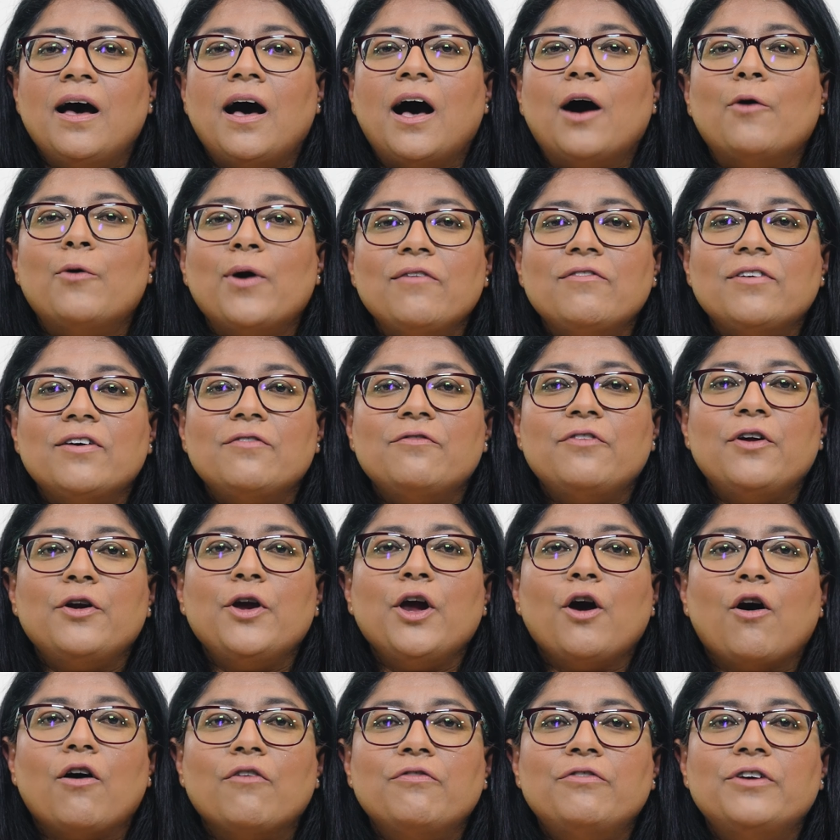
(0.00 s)
However,
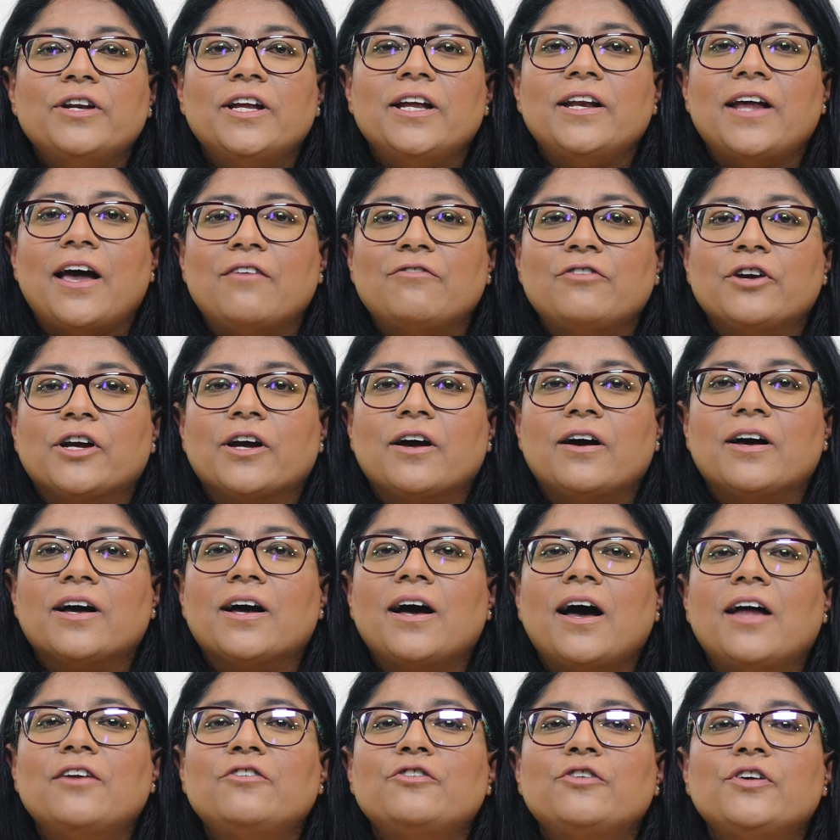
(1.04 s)
very often in Africa,
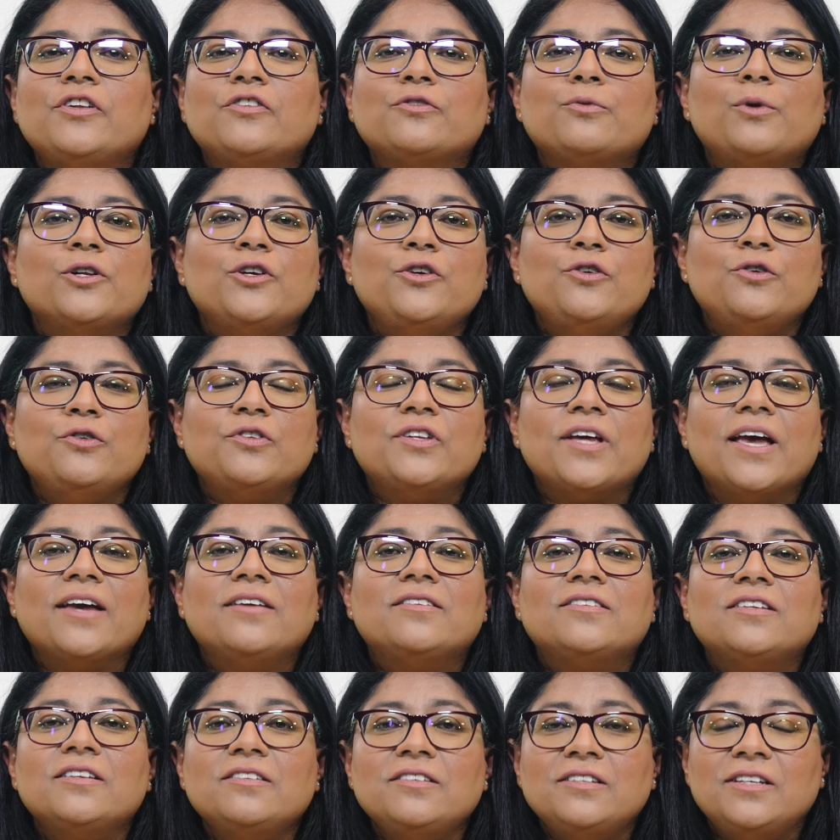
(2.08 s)
countries will use
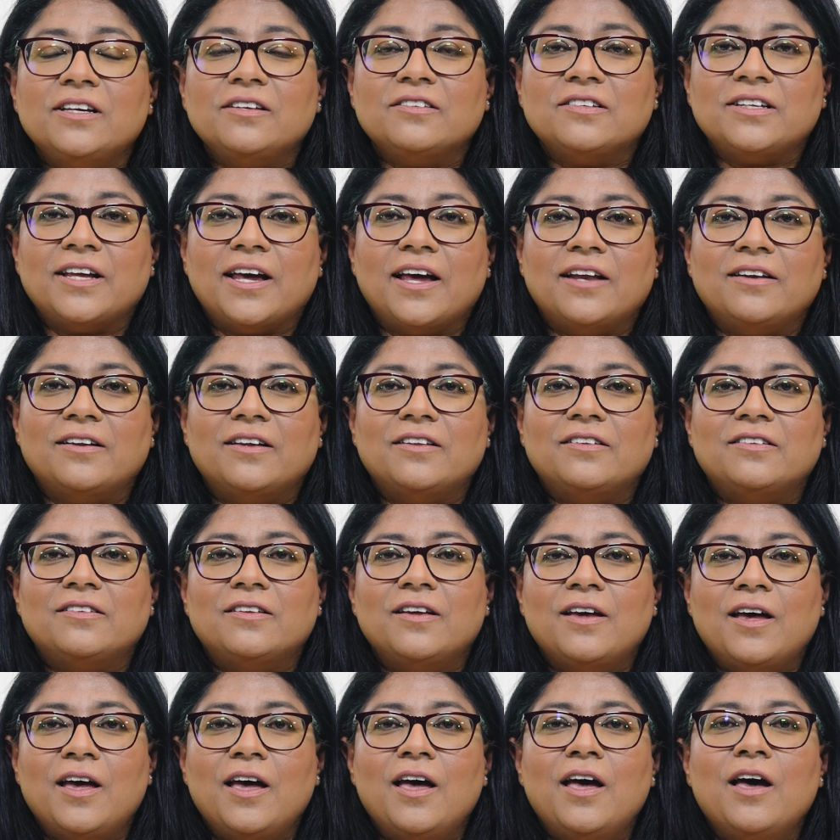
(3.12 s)
existing standards
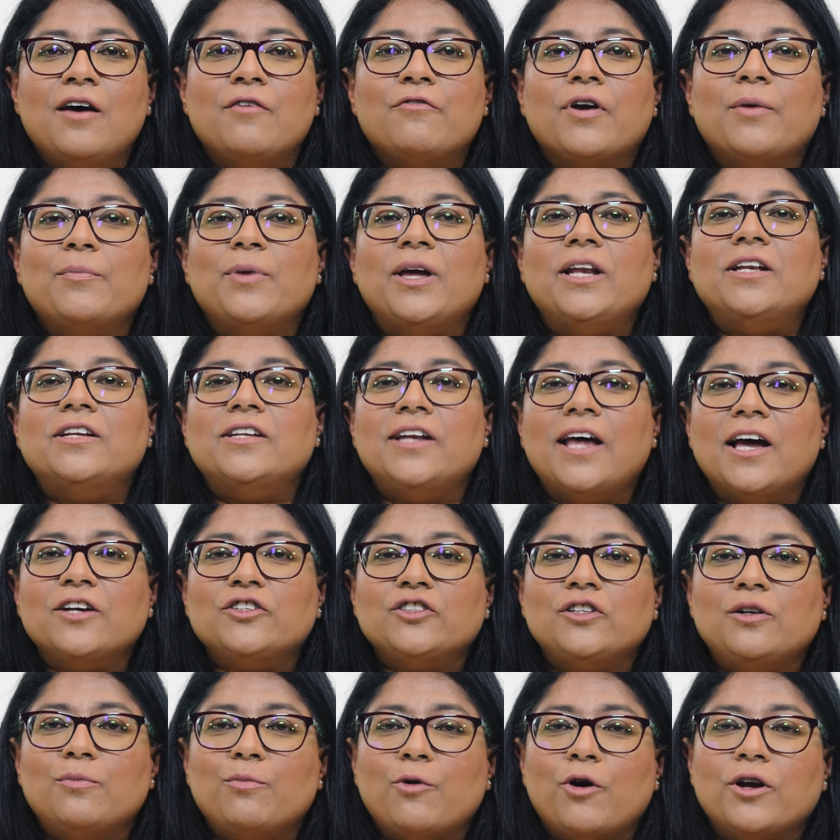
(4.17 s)
from
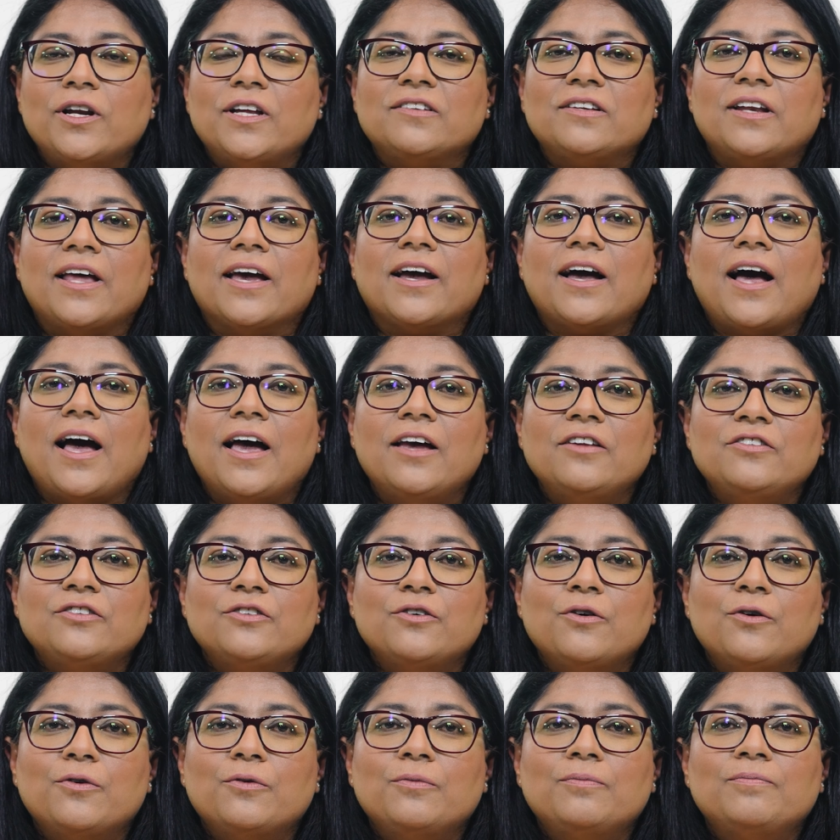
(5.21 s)
international bodies like
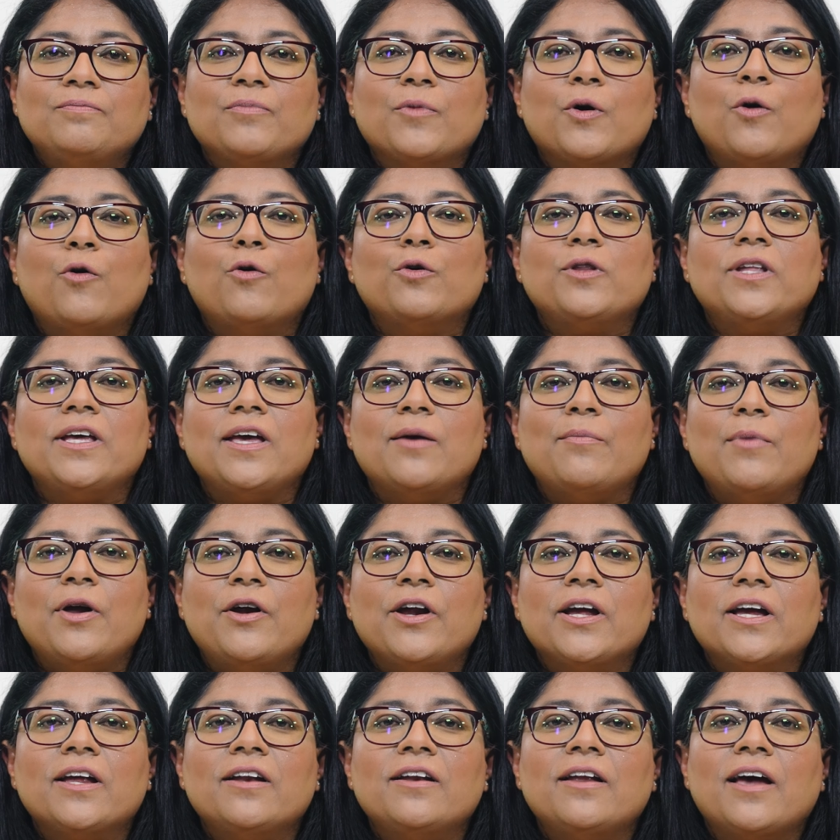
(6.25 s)
ISO or the
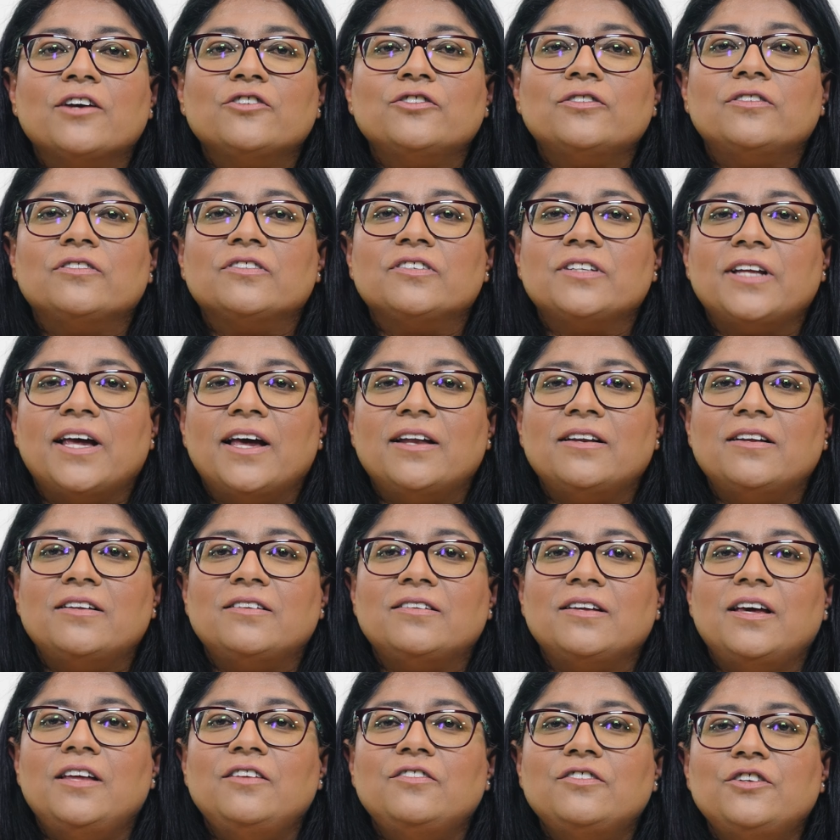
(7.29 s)
American National
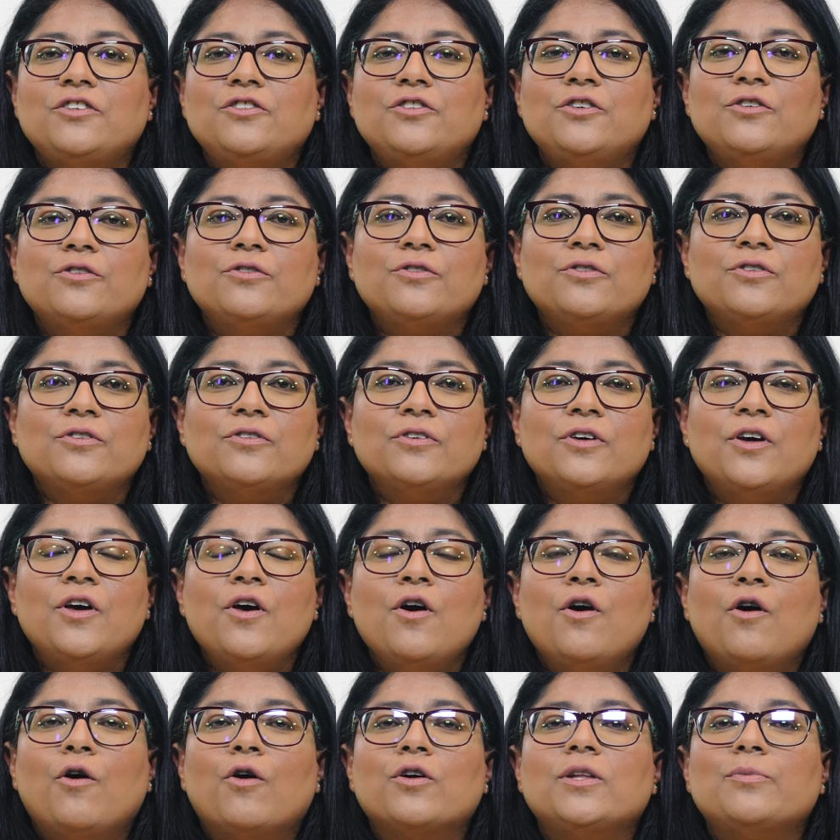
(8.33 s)
Standards Institute
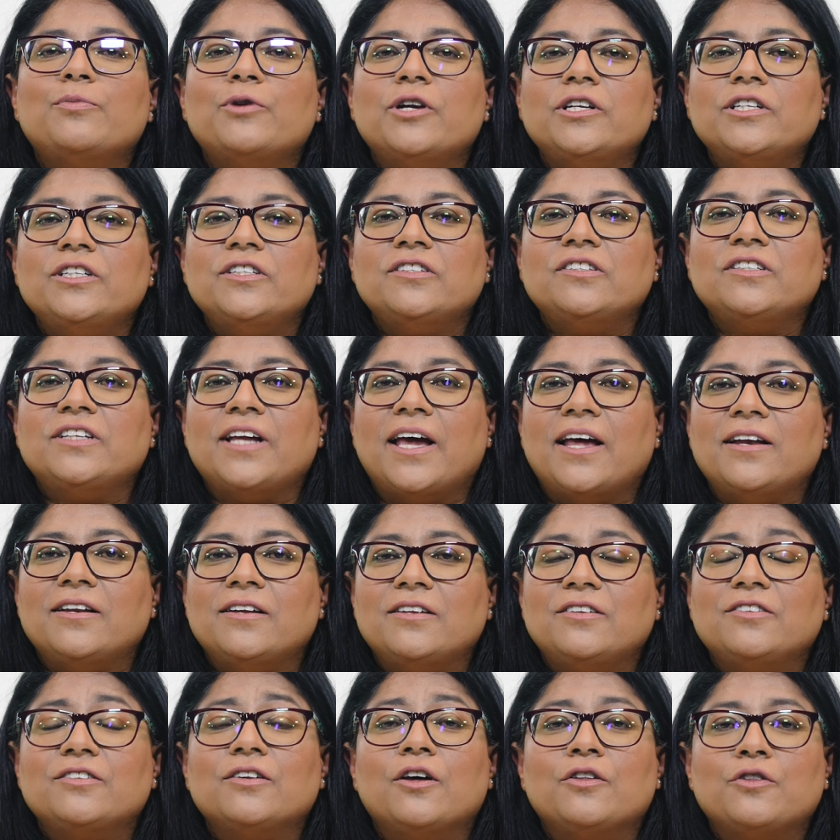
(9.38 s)
or the British
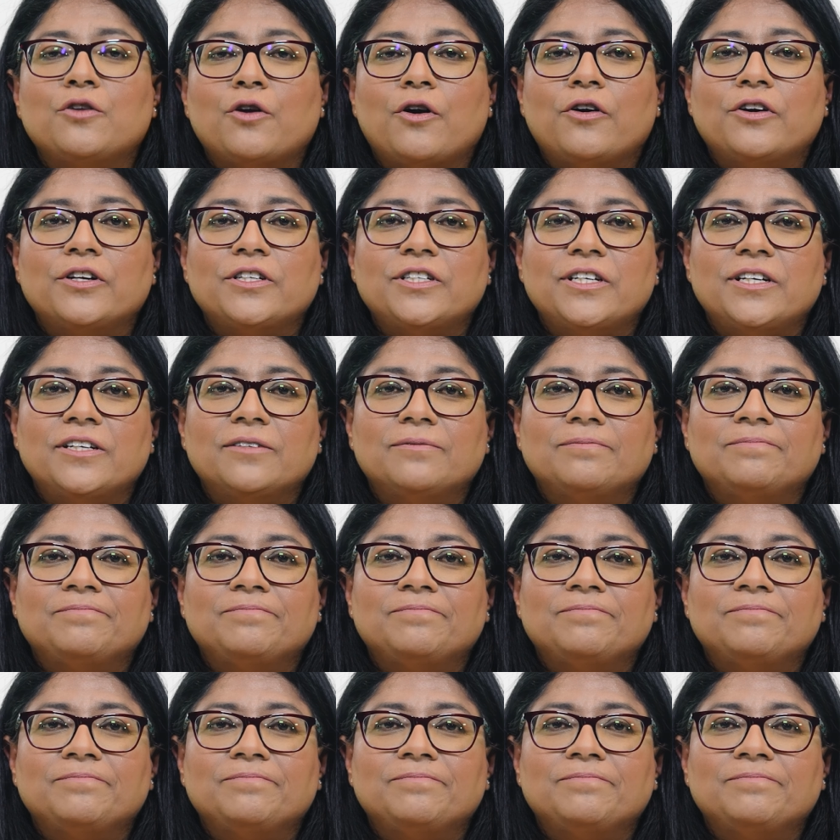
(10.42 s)
Standards Authority.